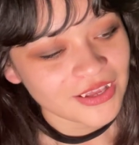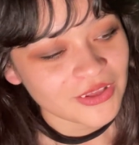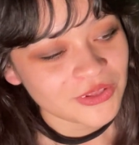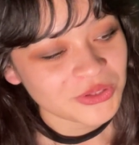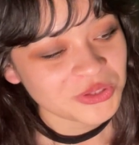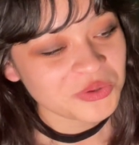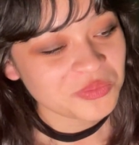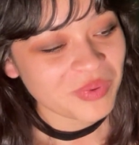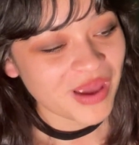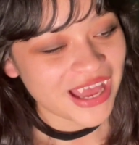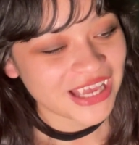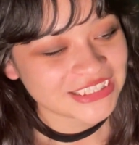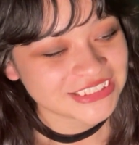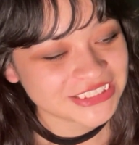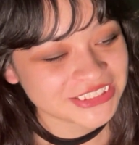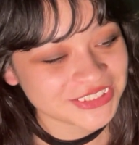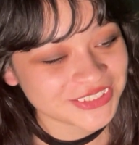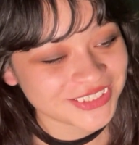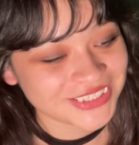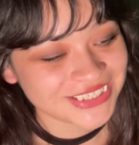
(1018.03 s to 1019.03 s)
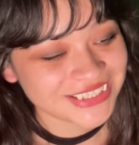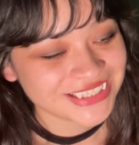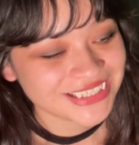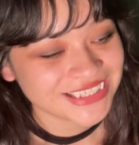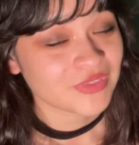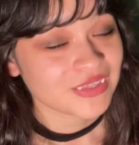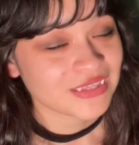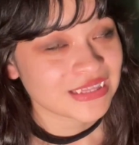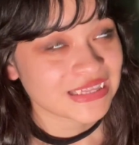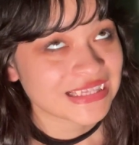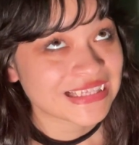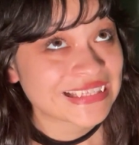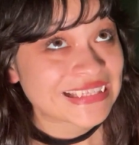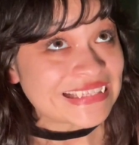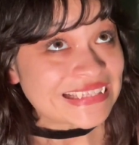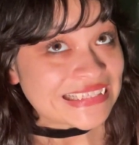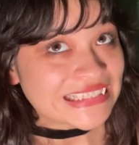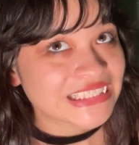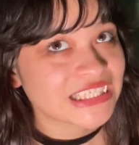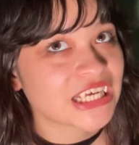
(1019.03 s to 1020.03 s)
You bastard.
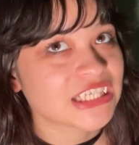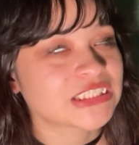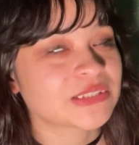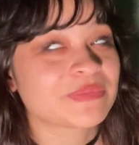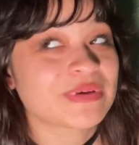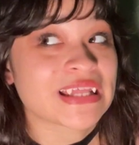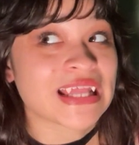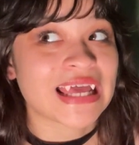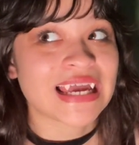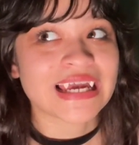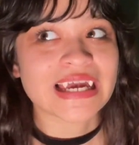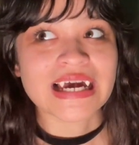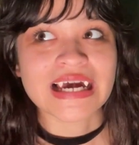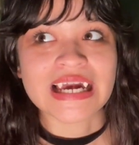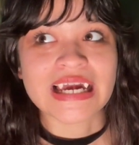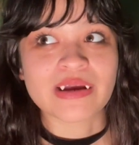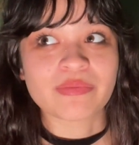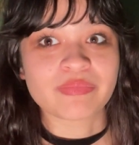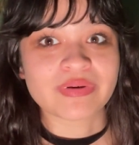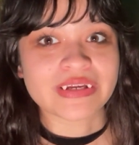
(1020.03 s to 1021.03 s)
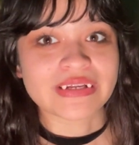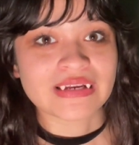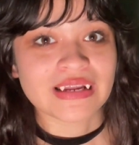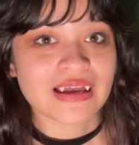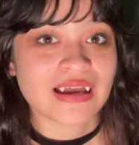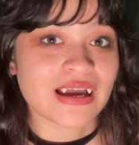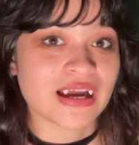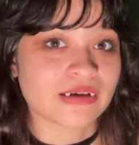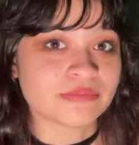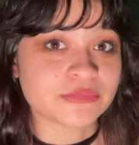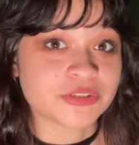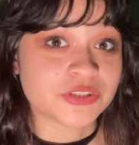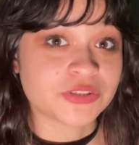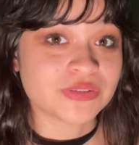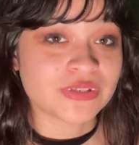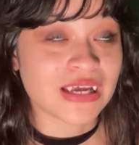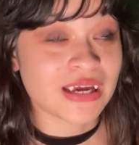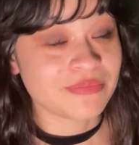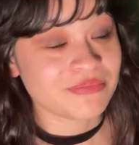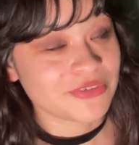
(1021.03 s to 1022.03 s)
Not to be that guy, but
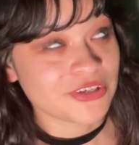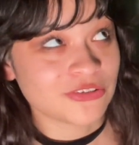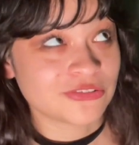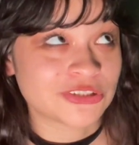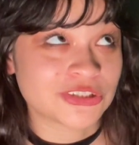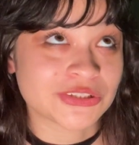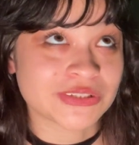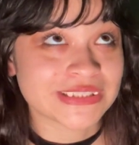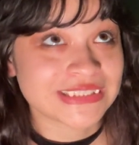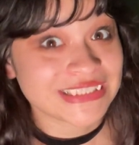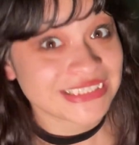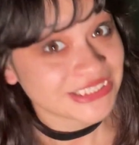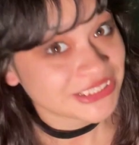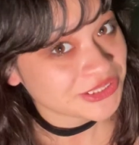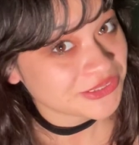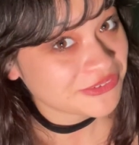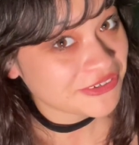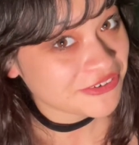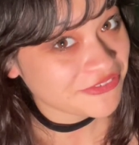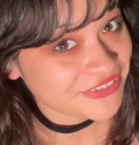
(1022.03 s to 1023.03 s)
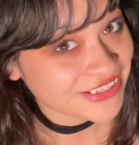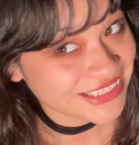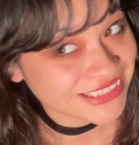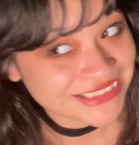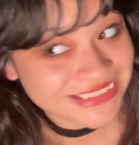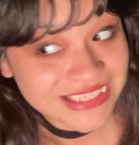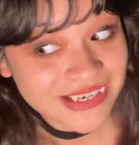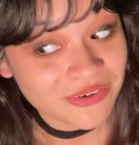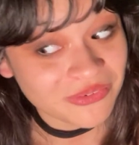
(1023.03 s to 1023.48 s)
I'm usually two of these at